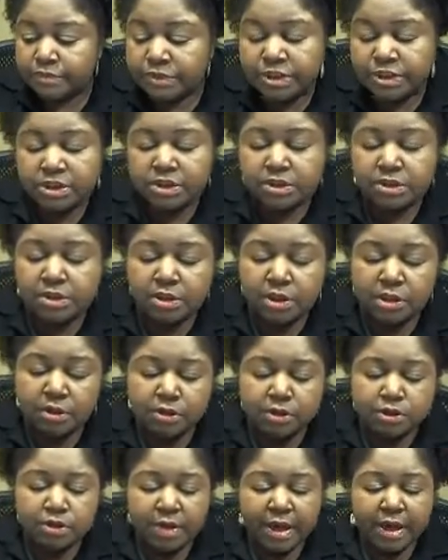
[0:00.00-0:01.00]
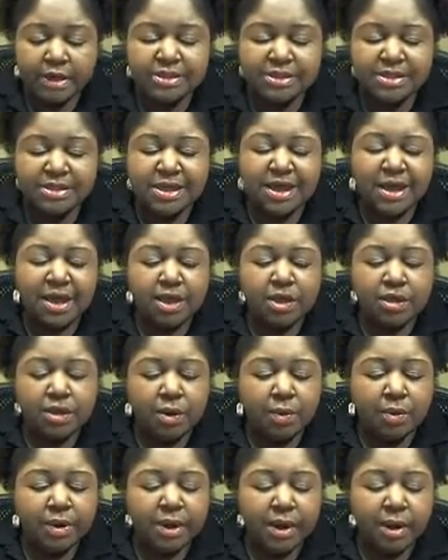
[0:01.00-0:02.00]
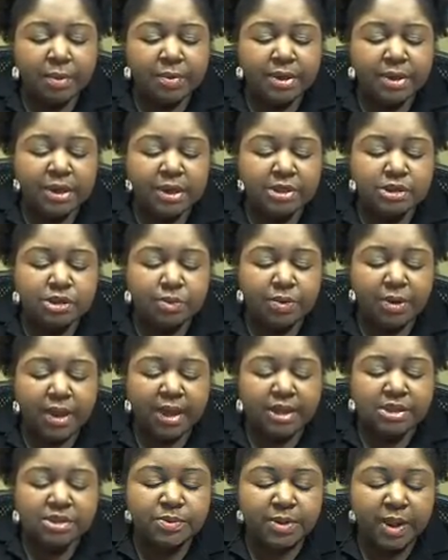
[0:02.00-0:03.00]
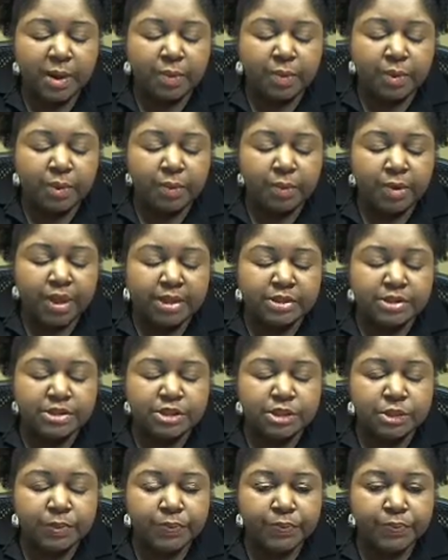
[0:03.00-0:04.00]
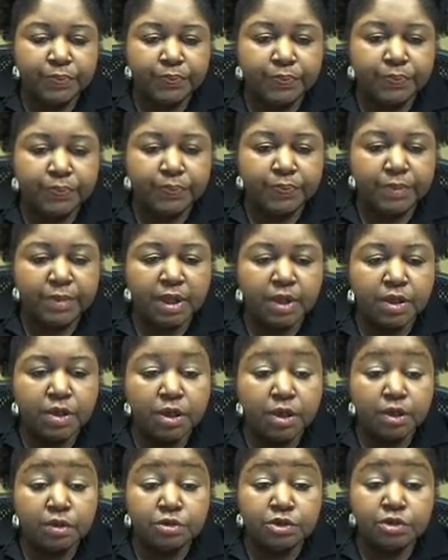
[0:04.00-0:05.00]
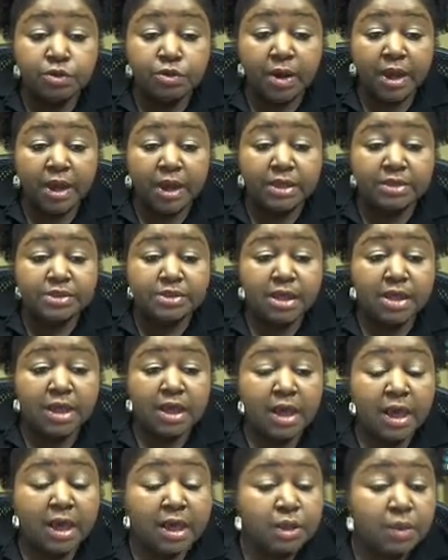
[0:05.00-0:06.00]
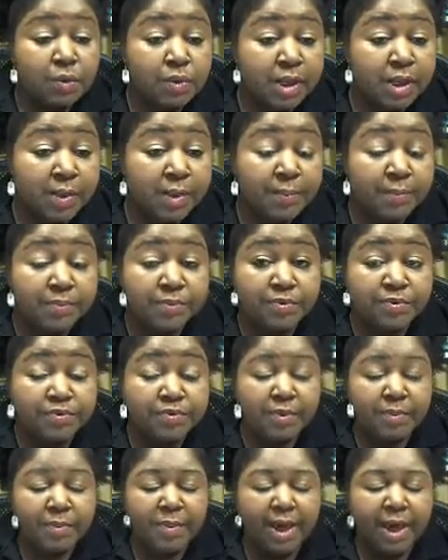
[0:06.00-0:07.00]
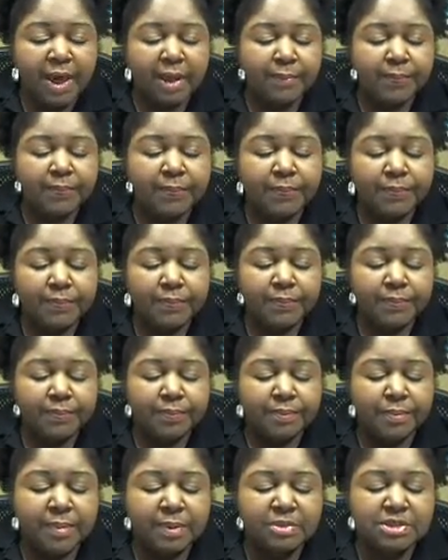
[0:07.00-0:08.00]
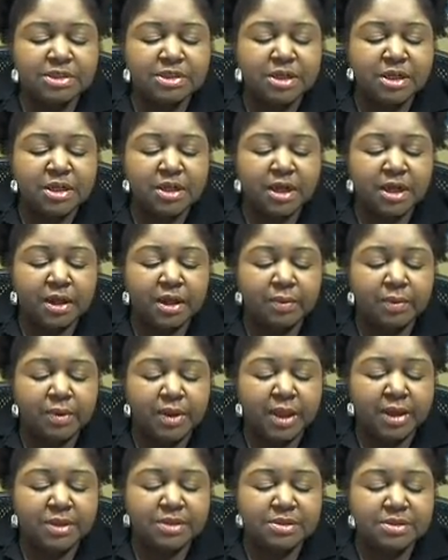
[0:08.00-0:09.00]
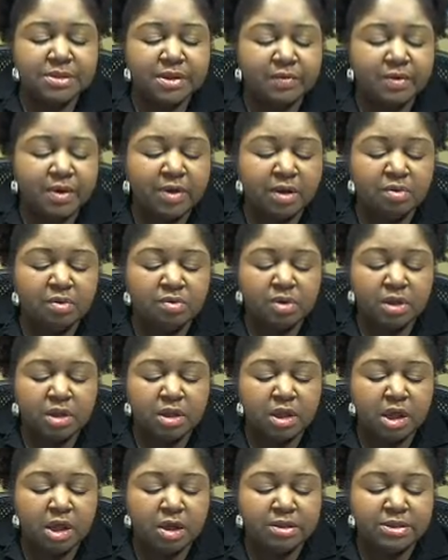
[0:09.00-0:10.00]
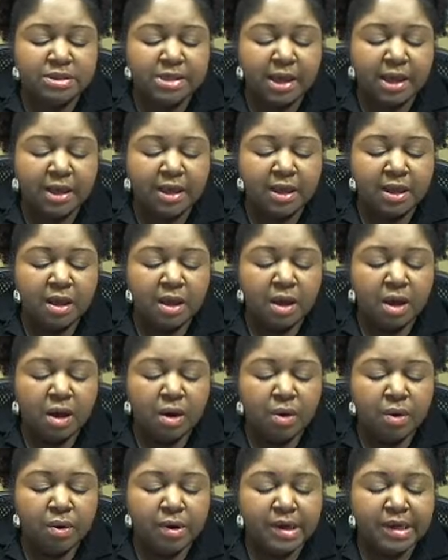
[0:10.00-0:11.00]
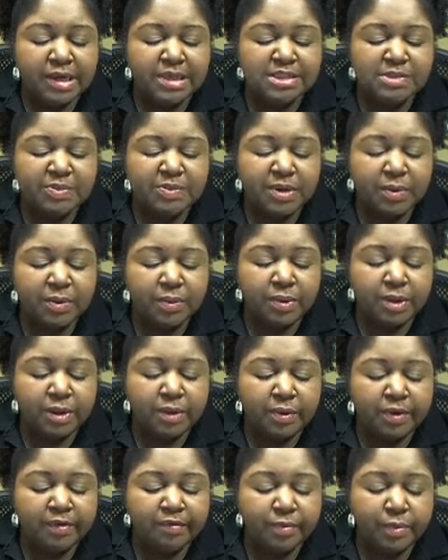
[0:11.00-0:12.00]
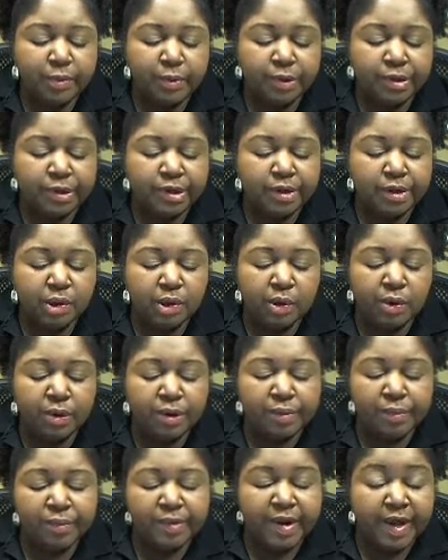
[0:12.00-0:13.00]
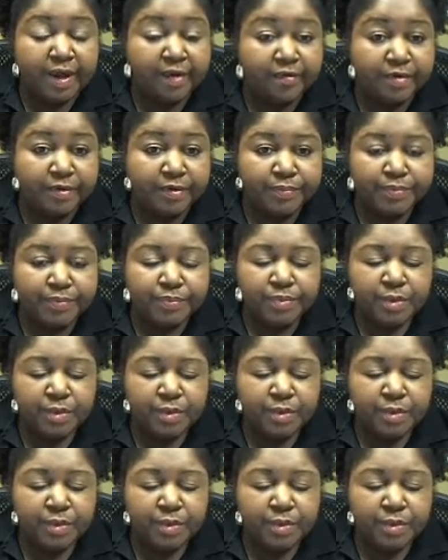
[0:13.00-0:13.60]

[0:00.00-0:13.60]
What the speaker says: Just close your eyes. Say, you know what, I'm going to let you relax, but I want to rest. And you close your eyes, and you sit back. I'm just going to kind of relax because I've had a really long day. Or it's been a really rough morning, or whatever.